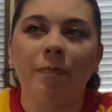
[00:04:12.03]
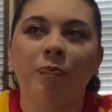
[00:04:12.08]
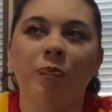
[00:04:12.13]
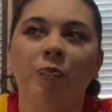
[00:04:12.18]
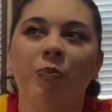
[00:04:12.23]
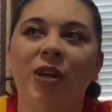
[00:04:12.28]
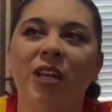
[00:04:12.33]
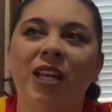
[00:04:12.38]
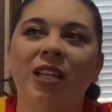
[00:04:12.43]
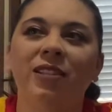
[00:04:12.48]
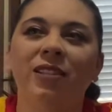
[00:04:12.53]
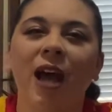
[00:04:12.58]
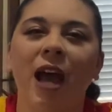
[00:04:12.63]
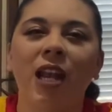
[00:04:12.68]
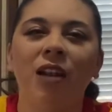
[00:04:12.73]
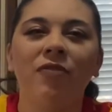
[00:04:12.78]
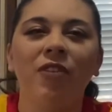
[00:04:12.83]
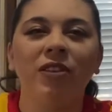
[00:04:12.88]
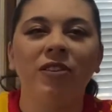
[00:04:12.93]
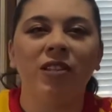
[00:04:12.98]
but it's kind
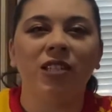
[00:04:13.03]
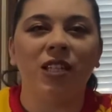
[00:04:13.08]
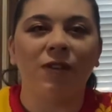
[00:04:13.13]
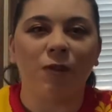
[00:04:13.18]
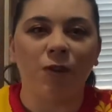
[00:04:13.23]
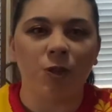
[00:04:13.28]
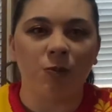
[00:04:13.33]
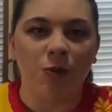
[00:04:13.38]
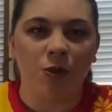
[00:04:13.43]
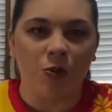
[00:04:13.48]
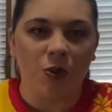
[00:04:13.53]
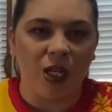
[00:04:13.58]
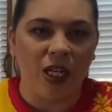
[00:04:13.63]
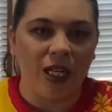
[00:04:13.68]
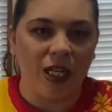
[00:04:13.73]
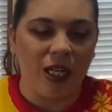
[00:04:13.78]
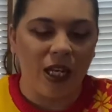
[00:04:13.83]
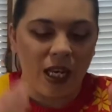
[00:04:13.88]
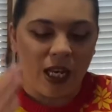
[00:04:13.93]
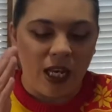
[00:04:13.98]
of like the difference
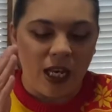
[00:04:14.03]
between